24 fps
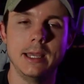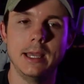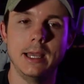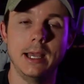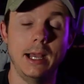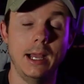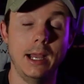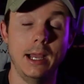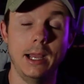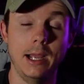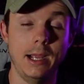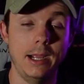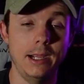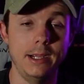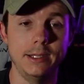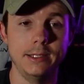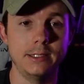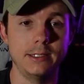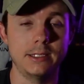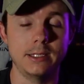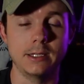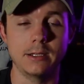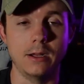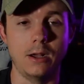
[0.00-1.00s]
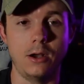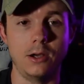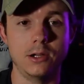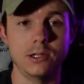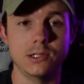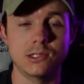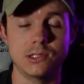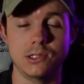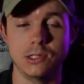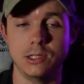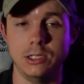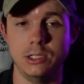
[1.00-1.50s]
I,
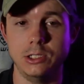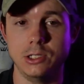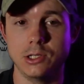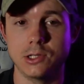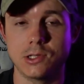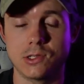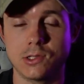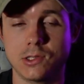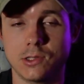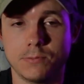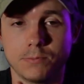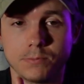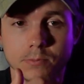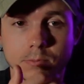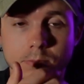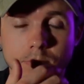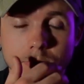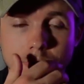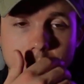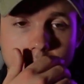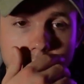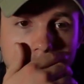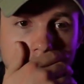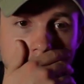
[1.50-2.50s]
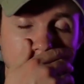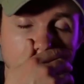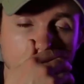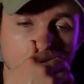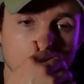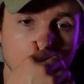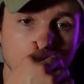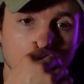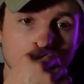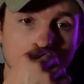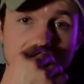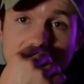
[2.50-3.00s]
honestly, just
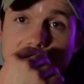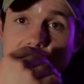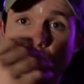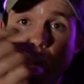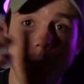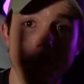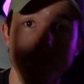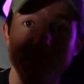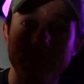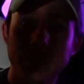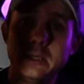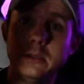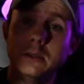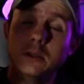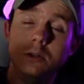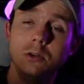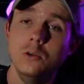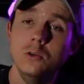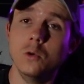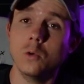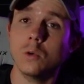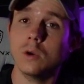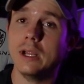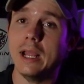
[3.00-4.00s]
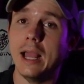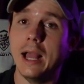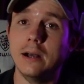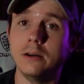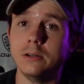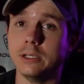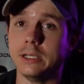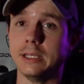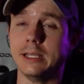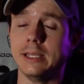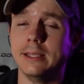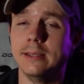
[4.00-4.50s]
accepting the new
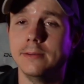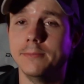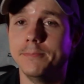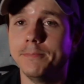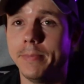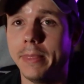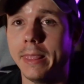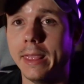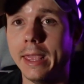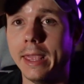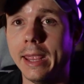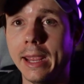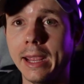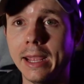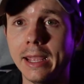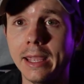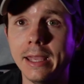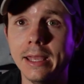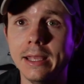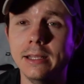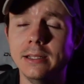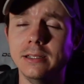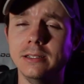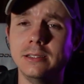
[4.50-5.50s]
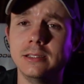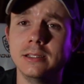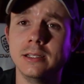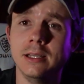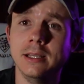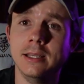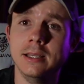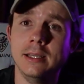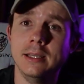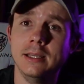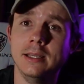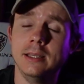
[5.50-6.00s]
reality, and
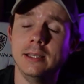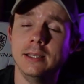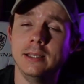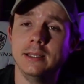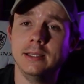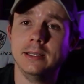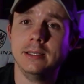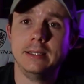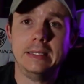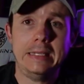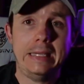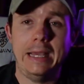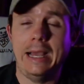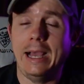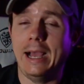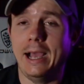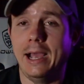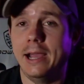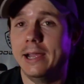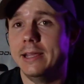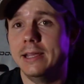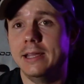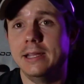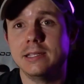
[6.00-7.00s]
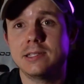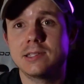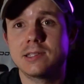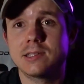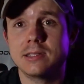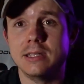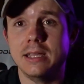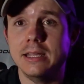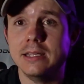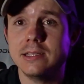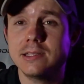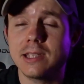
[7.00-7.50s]
I it's
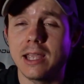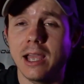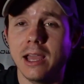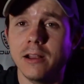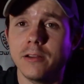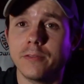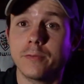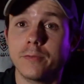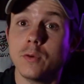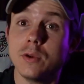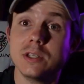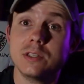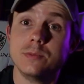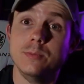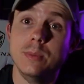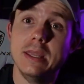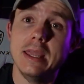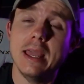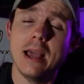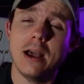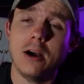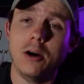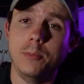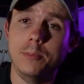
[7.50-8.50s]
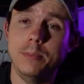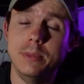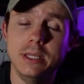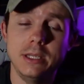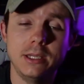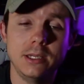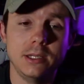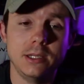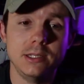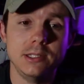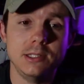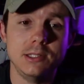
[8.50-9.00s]
it kind of freaks me out
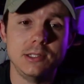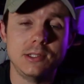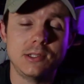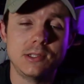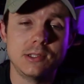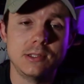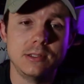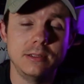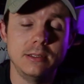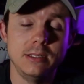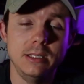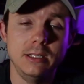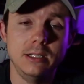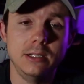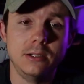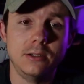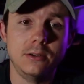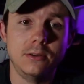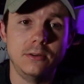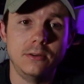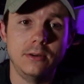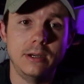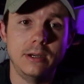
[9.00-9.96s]
because you know,